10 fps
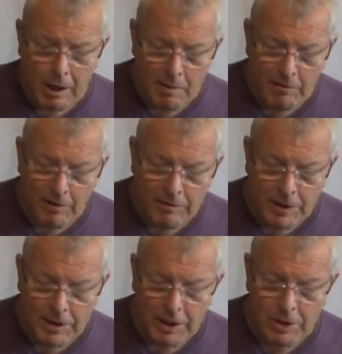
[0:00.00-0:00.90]
I'm a
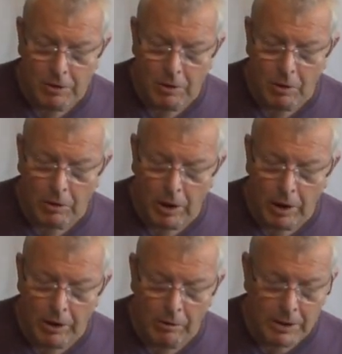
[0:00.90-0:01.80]
56-year-old
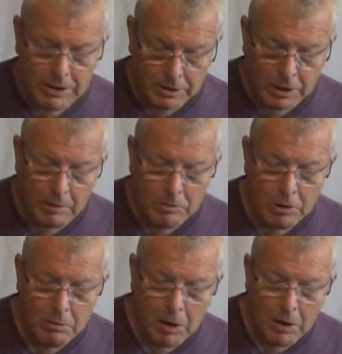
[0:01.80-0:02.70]
guy who is a type
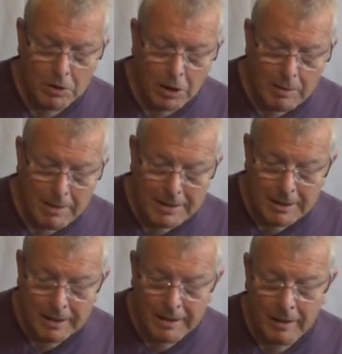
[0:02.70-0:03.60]
2
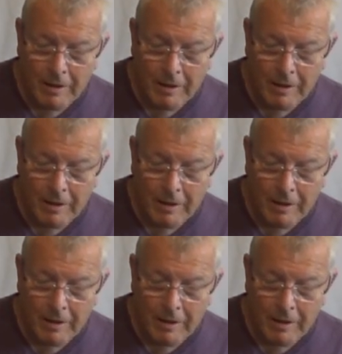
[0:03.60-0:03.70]
diabetic,